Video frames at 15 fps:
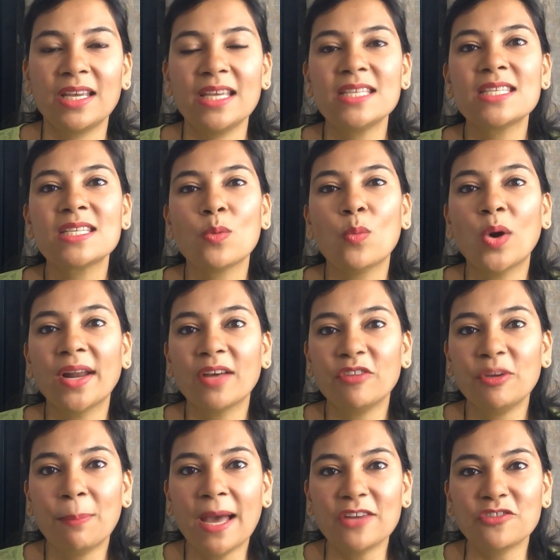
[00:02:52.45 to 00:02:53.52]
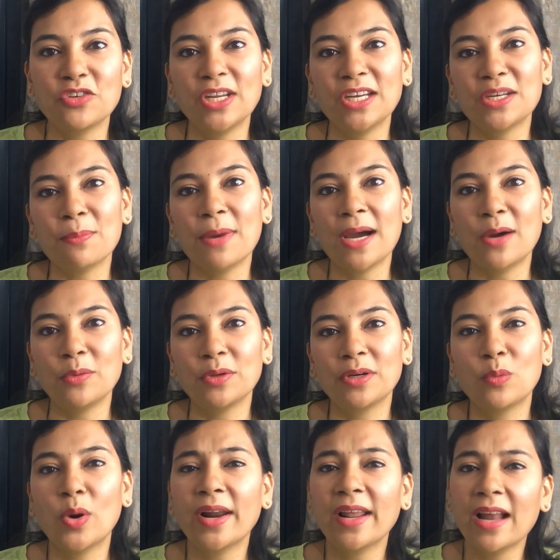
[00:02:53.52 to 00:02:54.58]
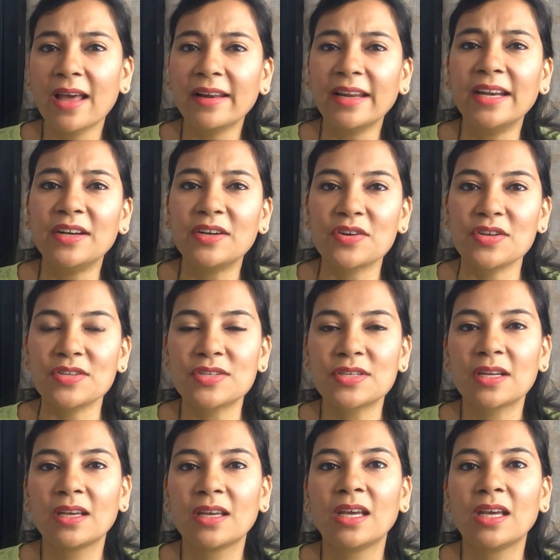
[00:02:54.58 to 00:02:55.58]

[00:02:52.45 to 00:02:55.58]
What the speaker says: is what are we passionate about? What are our interests?